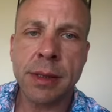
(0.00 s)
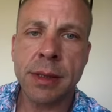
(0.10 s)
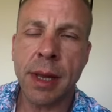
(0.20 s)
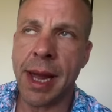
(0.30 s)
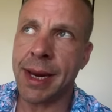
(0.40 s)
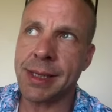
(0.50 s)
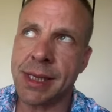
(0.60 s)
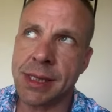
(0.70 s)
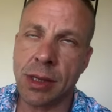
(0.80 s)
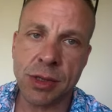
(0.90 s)
I guess it's a
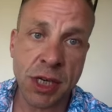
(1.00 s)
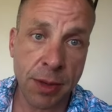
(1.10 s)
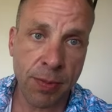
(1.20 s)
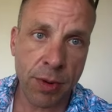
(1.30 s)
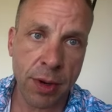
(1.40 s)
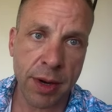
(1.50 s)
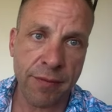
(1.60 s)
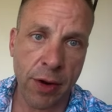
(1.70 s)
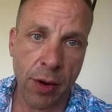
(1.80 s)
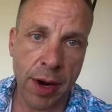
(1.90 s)
little cheaper in
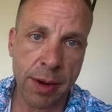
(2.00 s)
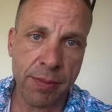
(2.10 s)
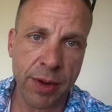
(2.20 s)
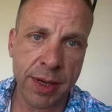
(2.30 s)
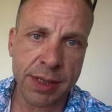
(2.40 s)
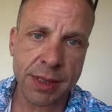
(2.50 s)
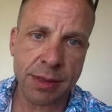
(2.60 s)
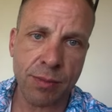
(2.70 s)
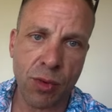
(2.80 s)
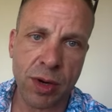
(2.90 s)
Navarre, but it's
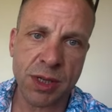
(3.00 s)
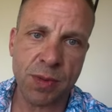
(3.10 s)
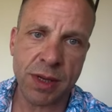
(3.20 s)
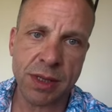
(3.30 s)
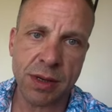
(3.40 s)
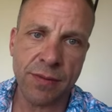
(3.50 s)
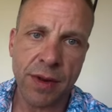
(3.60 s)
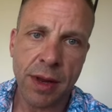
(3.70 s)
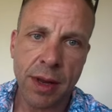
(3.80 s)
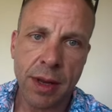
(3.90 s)
more expensive
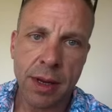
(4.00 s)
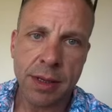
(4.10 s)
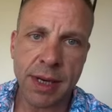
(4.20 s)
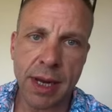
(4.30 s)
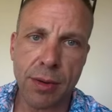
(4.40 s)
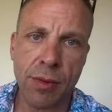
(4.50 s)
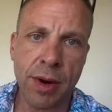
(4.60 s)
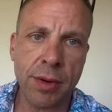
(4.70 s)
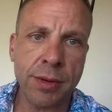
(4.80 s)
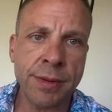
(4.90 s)
down the
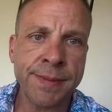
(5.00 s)
road.